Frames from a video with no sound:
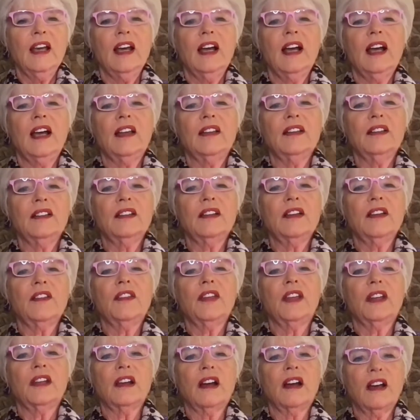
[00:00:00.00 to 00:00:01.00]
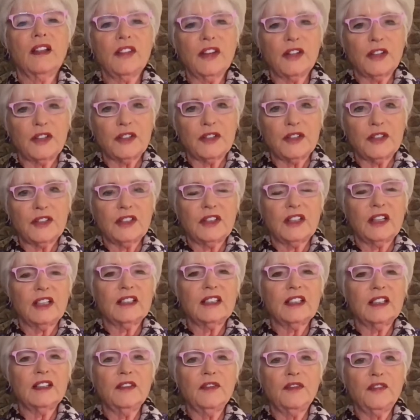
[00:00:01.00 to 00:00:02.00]
And that others that
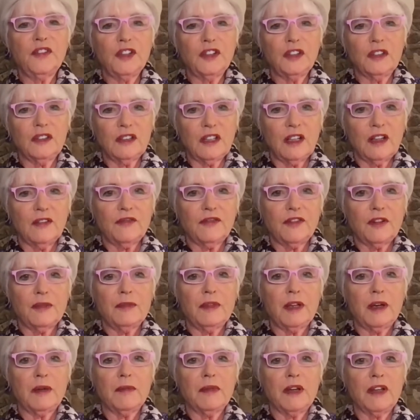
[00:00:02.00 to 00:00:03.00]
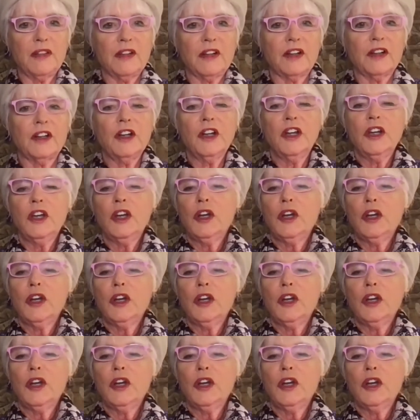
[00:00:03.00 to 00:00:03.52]
didn't feel love from their mother